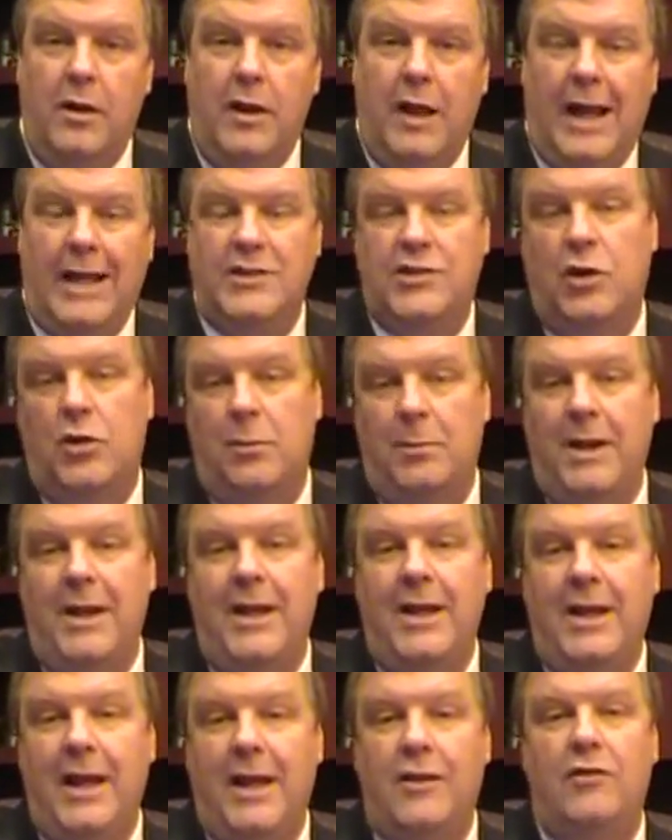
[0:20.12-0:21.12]
And so in
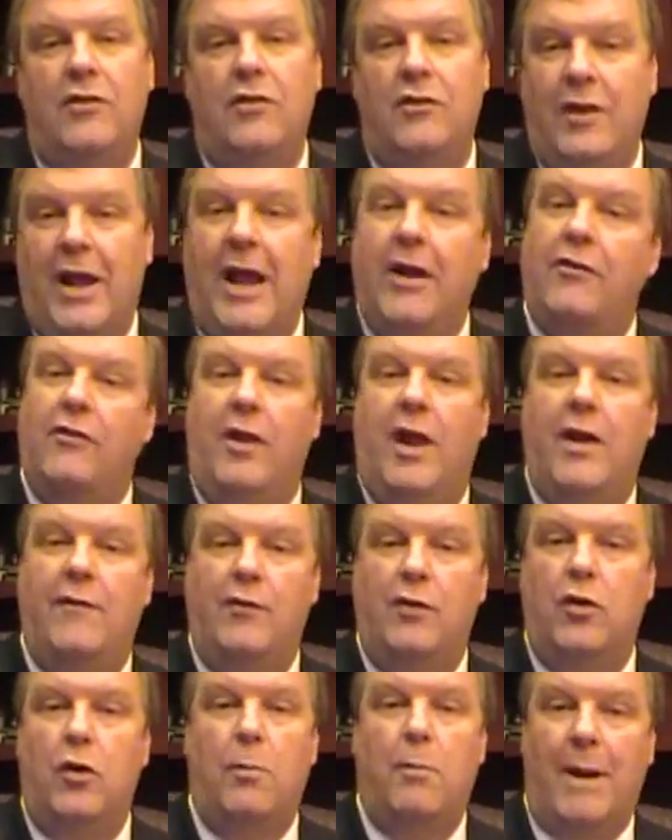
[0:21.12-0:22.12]
many cases, you actually
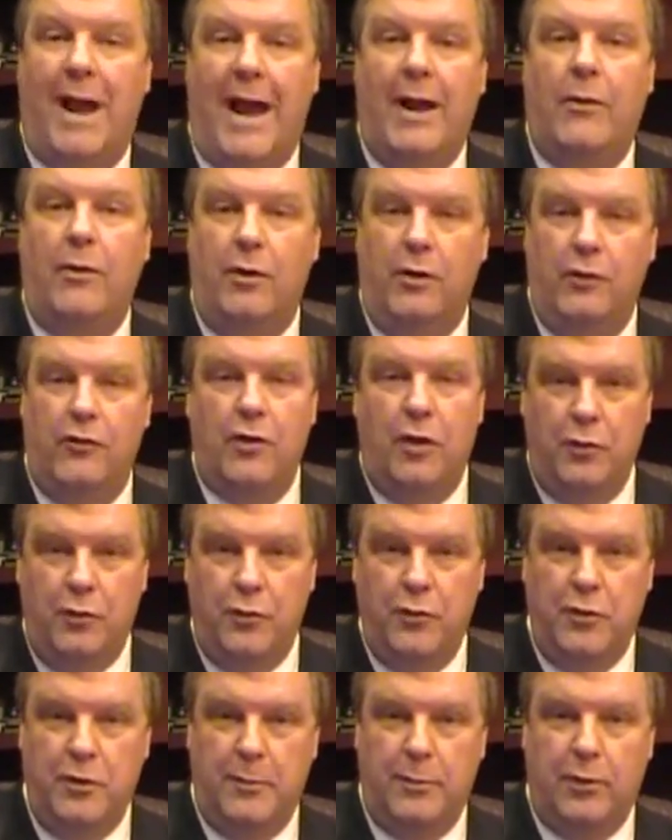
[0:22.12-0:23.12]
have to go backwards
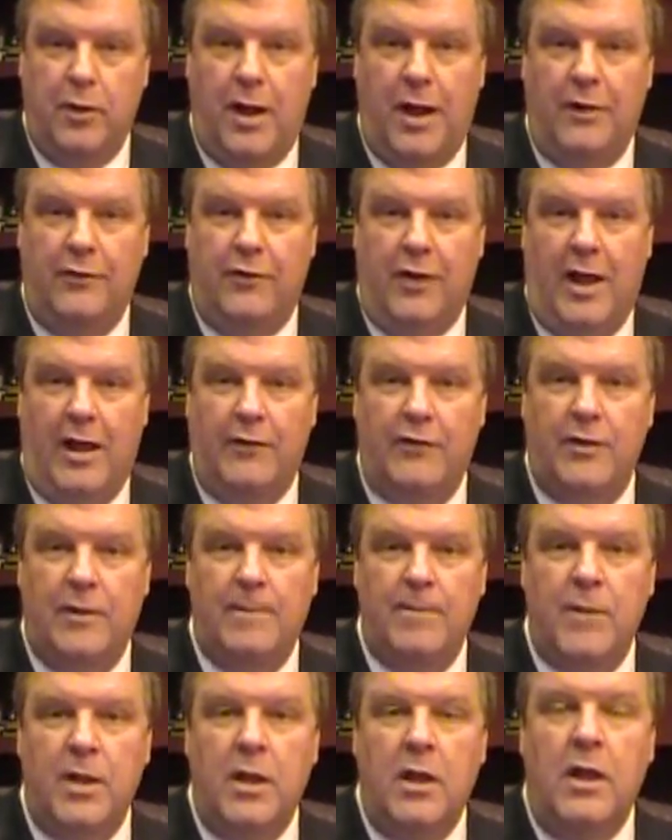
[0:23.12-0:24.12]
through the process.
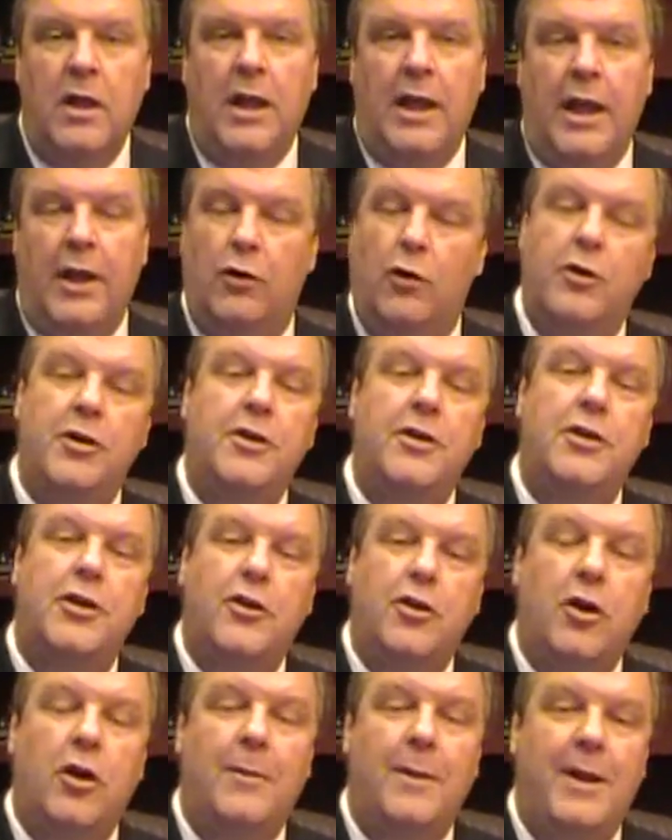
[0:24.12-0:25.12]
In order to
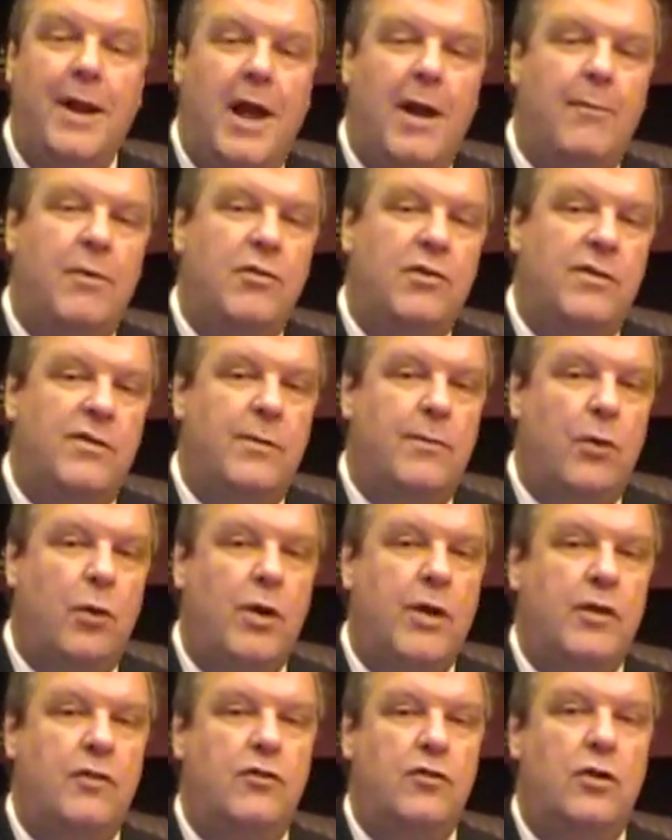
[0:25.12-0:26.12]
determine how much of a
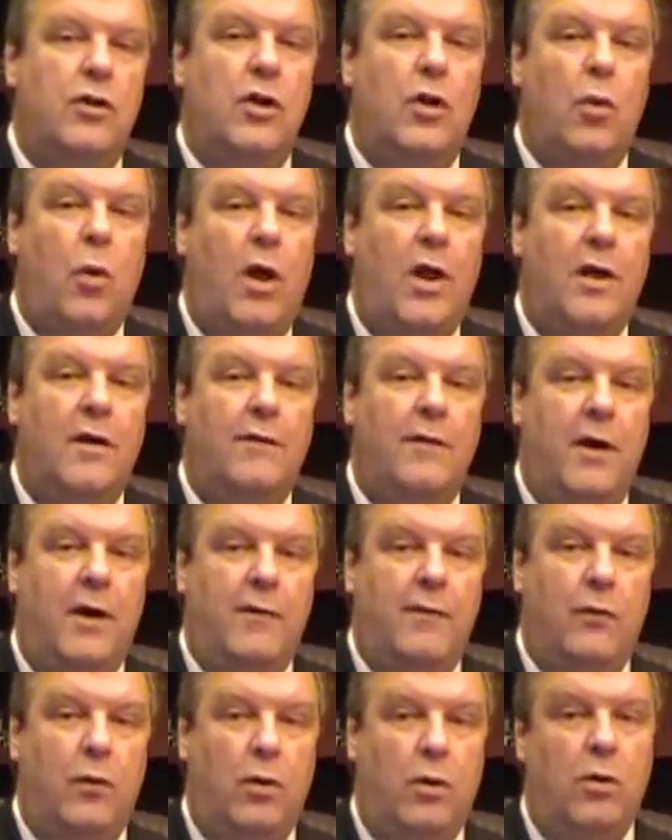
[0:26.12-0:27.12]
mortgage you can qualify
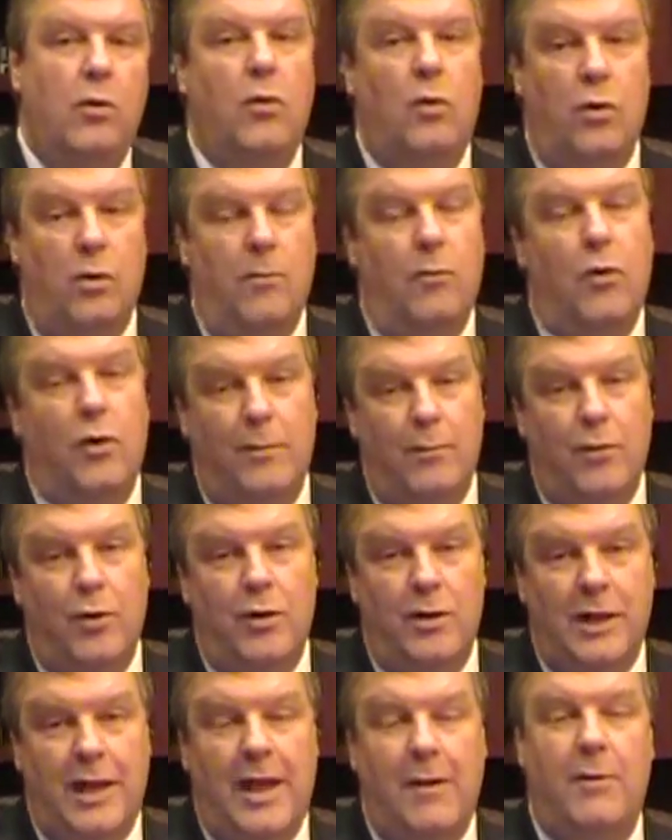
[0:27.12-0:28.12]
for, or more
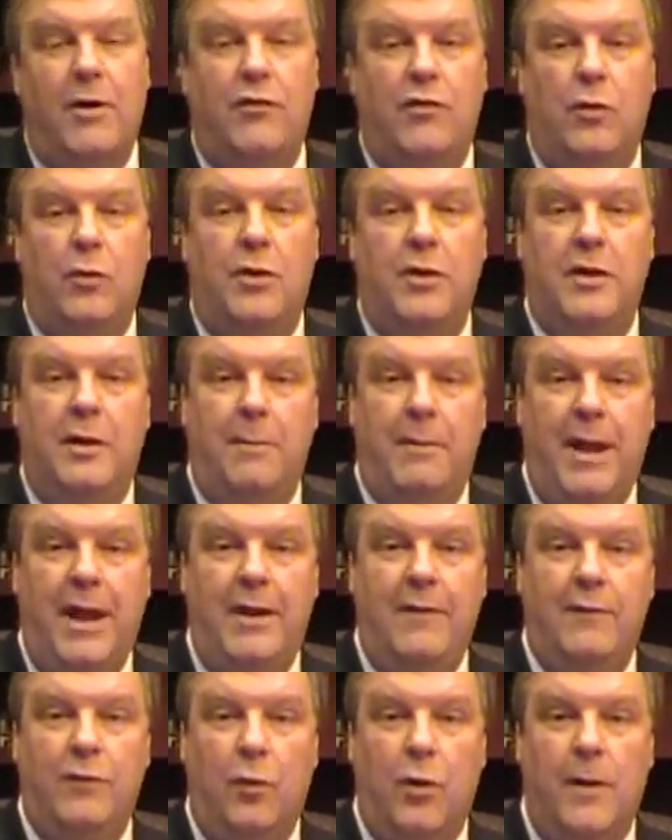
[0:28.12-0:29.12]
importantly, how much you're willing to
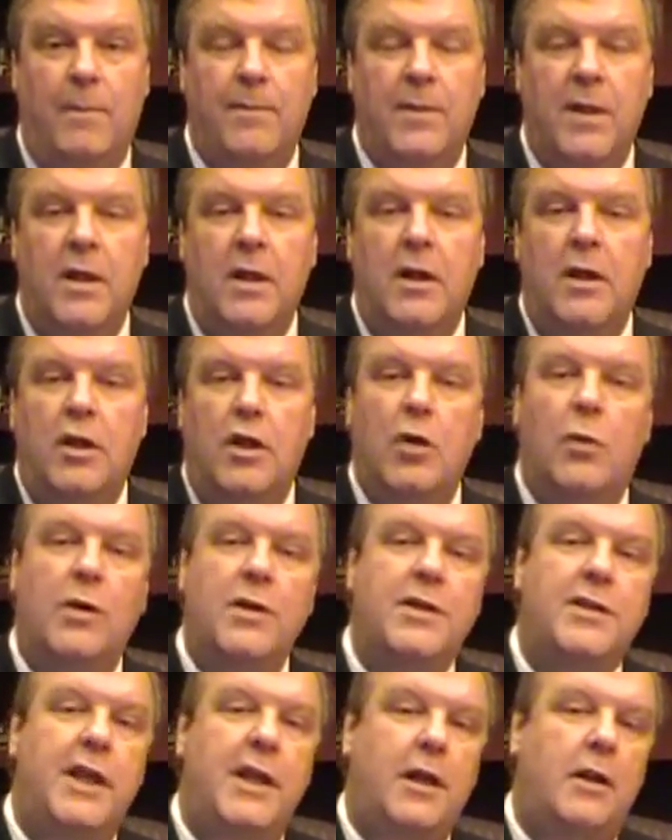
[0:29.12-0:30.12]
pay for, you
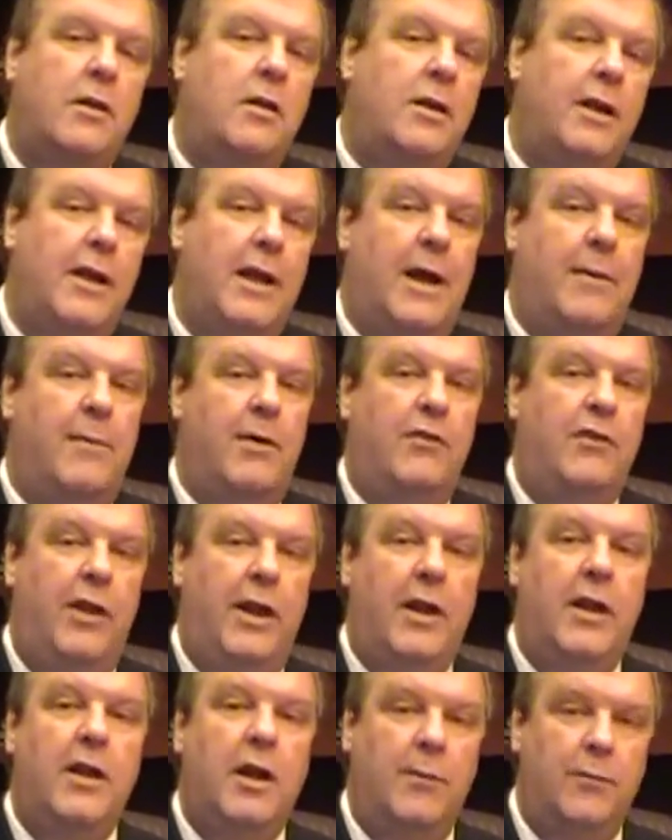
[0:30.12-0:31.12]
want to take a look at how much
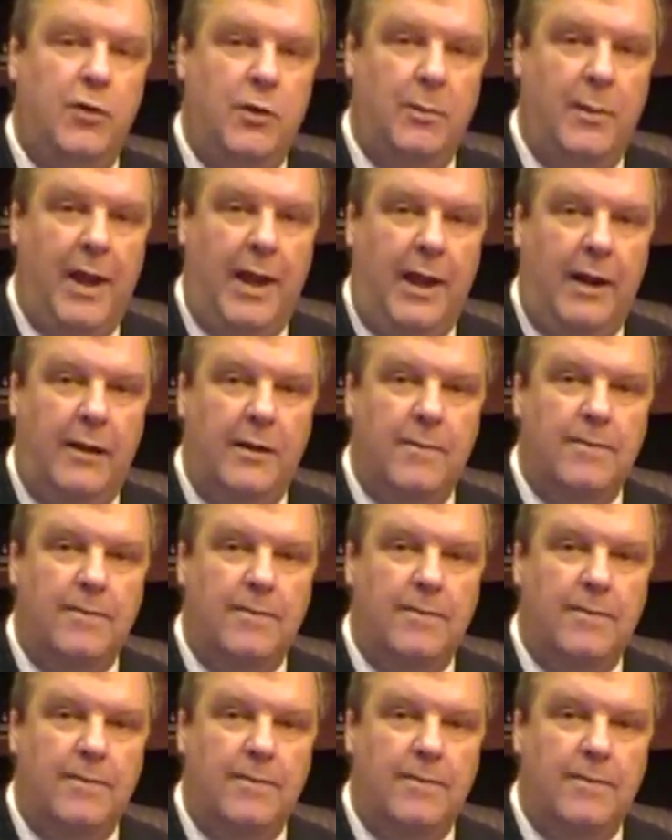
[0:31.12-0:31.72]
income you make.